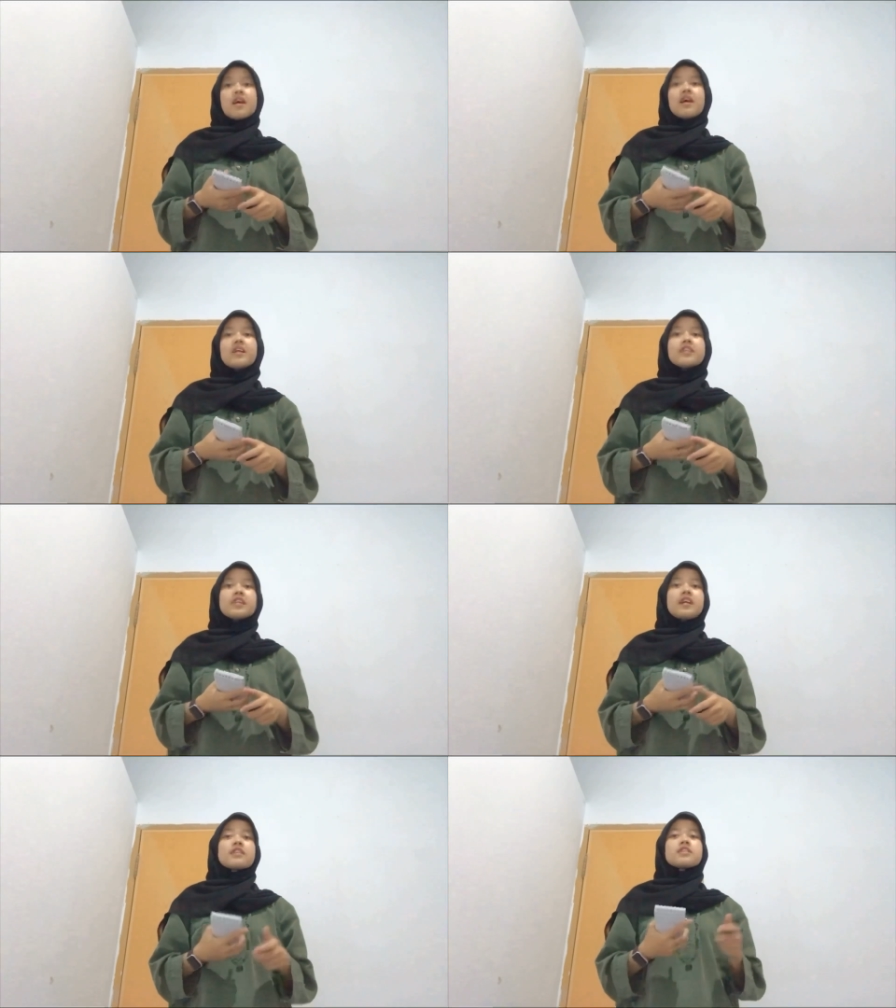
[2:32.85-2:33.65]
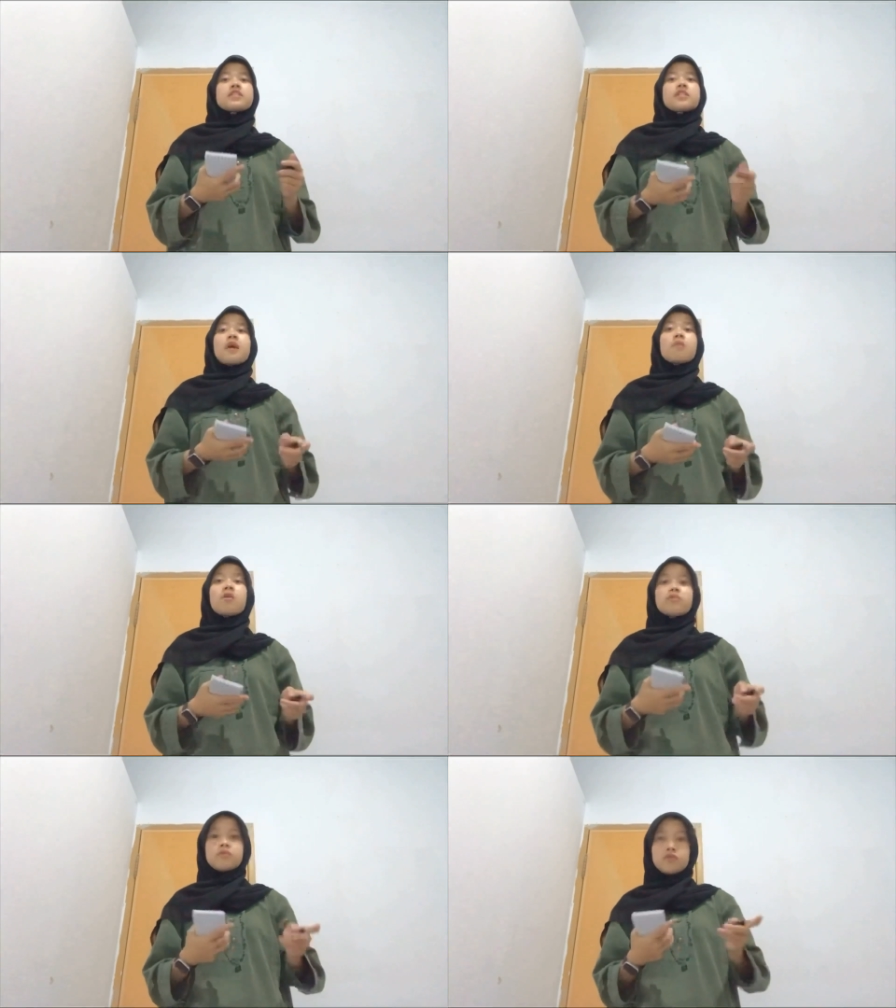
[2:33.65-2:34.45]
In that some
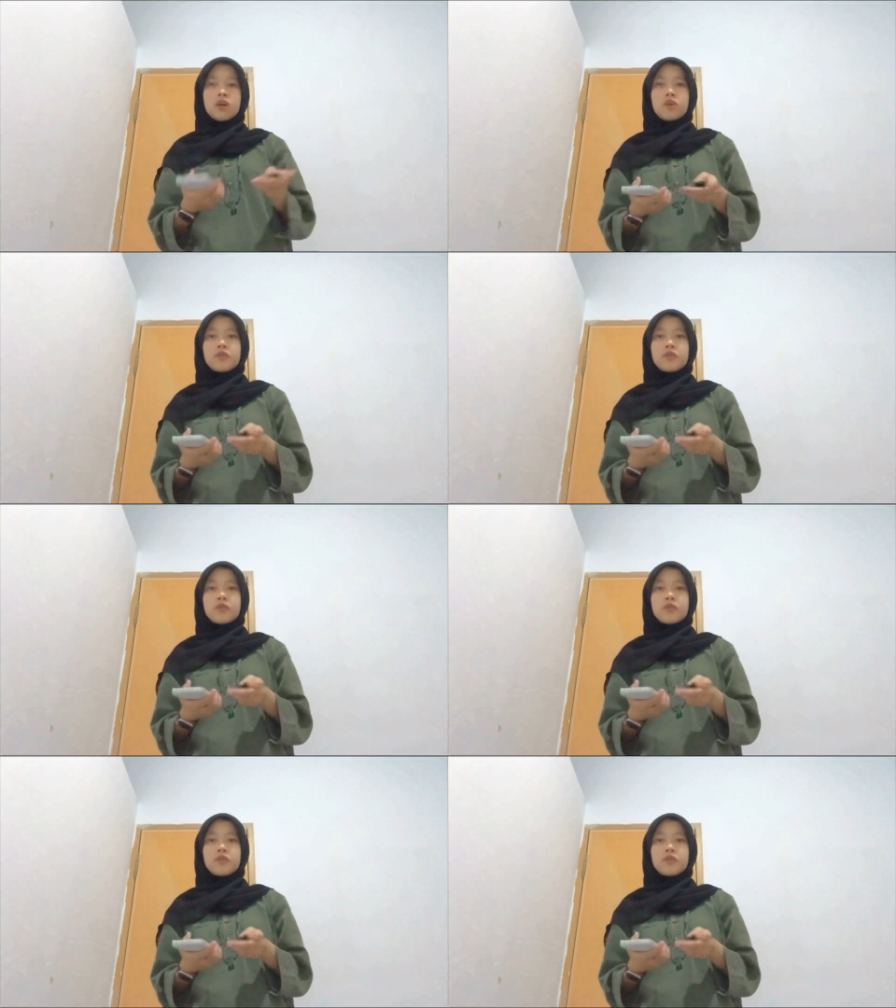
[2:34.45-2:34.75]
of the following